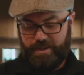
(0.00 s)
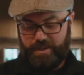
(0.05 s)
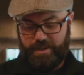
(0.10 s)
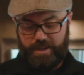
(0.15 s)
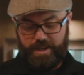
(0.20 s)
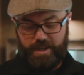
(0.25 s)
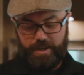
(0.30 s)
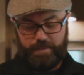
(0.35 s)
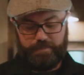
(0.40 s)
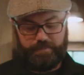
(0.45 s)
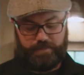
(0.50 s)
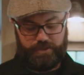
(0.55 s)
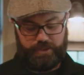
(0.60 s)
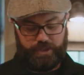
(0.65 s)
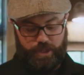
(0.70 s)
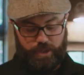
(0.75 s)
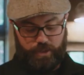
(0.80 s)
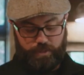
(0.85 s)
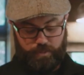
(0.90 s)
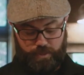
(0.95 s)

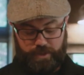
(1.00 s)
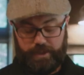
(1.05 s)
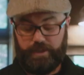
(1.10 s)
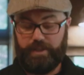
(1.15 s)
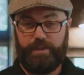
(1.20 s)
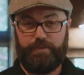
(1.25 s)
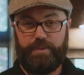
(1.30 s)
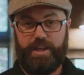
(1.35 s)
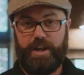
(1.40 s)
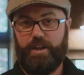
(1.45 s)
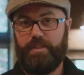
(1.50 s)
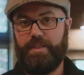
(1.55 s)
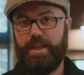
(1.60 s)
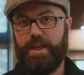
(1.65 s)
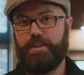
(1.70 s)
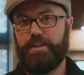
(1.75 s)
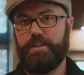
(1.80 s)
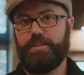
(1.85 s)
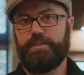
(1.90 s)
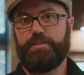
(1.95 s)
So we're going to leave that on now
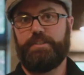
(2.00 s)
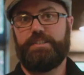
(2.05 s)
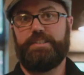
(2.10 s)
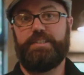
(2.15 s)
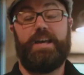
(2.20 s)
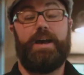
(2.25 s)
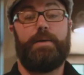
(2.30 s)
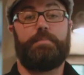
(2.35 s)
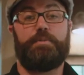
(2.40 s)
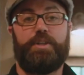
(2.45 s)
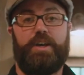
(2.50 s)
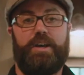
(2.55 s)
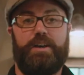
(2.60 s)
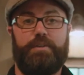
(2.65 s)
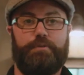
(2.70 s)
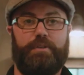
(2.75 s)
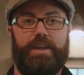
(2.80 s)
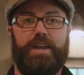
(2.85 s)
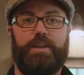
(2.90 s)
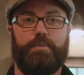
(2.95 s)
that it's topped
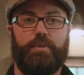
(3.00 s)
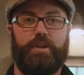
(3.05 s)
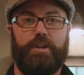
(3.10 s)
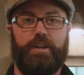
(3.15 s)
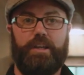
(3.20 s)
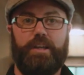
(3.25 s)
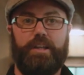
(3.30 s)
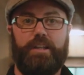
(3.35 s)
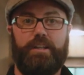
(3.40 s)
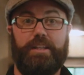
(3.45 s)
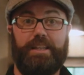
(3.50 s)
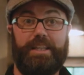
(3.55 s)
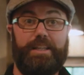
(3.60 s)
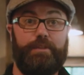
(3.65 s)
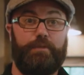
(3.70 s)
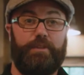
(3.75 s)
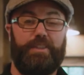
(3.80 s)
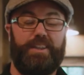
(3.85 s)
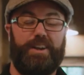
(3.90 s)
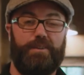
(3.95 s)
off, and we're going to
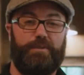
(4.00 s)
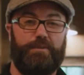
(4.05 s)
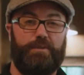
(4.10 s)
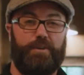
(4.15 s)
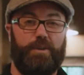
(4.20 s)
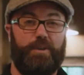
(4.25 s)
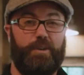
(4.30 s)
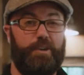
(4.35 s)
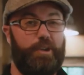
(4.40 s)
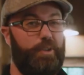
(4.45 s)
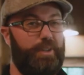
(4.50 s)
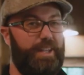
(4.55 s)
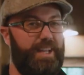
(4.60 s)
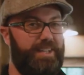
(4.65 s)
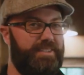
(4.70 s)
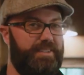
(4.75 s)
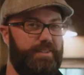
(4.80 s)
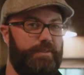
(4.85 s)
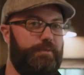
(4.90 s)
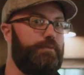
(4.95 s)
leave it there for no
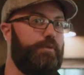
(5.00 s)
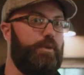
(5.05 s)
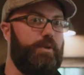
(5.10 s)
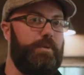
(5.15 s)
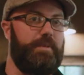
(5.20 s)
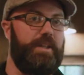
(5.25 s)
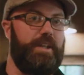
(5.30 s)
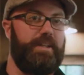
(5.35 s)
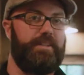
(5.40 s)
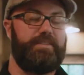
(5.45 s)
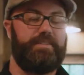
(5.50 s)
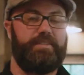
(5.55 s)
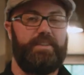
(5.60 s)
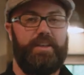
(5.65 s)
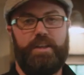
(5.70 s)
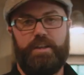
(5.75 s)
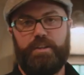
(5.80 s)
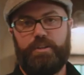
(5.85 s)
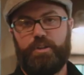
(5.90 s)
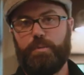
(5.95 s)
less than 4 minutes.
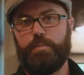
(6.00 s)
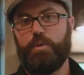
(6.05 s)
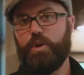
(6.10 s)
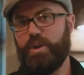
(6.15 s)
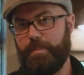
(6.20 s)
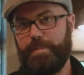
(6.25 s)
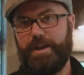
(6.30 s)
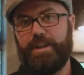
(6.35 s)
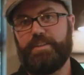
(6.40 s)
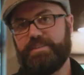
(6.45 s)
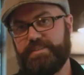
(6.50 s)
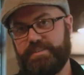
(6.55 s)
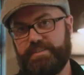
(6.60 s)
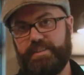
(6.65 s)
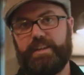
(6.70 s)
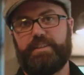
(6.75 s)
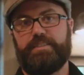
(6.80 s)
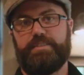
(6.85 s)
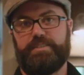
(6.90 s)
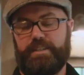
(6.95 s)
No more than about
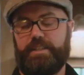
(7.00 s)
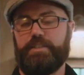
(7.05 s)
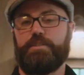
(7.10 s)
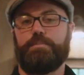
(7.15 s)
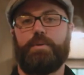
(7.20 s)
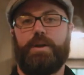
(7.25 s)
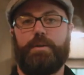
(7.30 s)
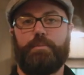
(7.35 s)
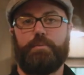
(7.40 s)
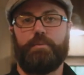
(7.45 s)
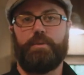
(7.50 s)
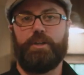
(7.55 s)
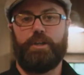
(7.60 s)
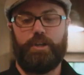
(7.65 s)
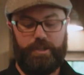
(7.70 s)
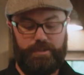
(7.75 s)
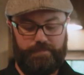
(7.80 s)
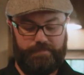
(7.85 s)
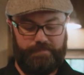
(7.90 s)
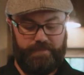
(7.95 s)
6 is probably
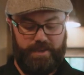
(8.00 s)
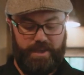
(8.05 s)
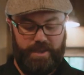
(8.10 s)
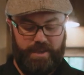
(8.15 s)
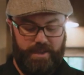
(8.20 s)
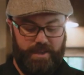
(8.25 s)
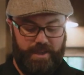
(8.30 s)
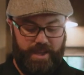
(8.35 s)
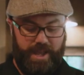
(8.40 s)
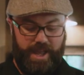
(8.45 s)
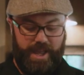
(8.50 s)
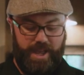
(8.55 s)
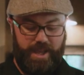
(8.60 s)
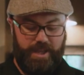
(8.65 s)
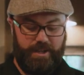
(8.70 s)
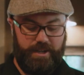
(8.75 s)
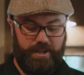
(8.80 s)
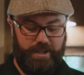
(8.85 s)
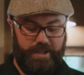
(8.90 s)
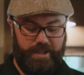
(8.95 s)
good.
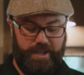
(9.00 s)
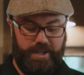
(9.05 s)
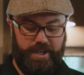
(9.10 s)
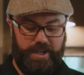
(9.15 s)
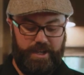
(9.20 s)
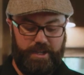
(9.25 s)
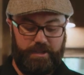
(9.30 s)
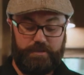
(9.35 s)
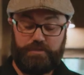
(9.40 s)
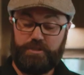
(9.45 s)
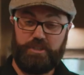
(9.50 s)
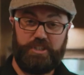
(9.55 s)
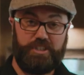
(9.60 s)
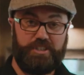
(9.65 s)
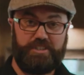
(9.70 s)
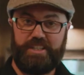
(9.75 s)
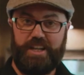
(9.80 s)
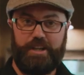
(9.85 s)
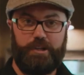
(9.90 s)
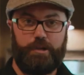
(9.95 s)
And so
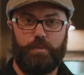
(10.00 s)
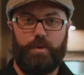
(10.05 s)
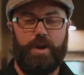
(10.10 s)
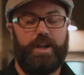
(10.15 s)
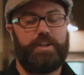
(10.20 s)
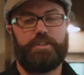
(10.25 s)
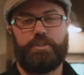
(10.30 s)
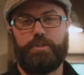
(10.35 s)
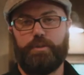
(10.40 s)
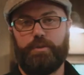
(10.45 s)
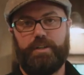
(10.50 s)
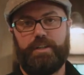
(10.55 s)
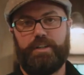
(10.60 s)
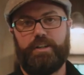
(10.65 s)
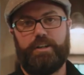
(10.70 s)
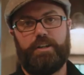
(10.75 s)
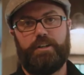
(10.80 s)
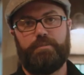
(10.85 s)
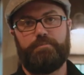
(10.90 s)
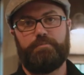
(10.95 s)
just set your watch to it
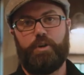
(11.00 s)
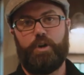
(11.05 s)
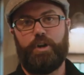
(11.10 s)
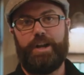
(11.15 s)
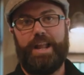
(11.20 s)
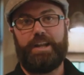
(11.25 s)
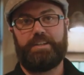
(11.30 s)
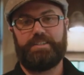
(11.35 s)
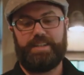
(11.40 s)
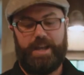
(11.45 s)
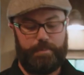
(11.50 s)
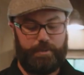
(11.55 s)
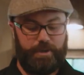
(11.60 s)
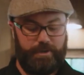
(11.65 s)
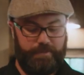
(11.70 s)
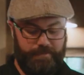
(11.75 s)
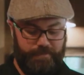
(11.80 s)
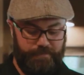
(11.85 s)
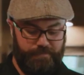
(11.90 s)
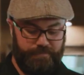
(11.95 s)
or an egg timer.
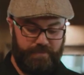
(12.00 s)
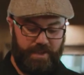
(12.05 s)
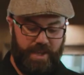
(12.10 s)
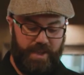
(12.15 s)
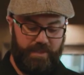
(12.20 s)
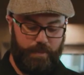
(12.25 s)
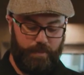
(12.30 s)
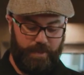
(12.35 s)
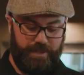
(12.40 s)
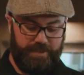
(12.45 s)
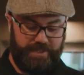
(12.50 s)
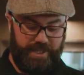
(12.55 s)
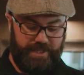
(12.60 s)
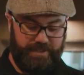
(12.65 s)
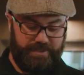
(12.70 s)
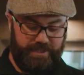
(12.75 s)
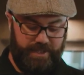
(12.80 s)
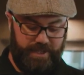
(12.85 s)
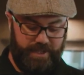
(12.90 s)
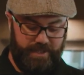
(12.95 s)
And then once
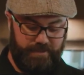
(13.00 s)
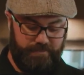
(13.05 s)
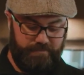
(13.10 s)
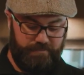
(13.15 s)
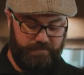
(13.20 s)
that's done,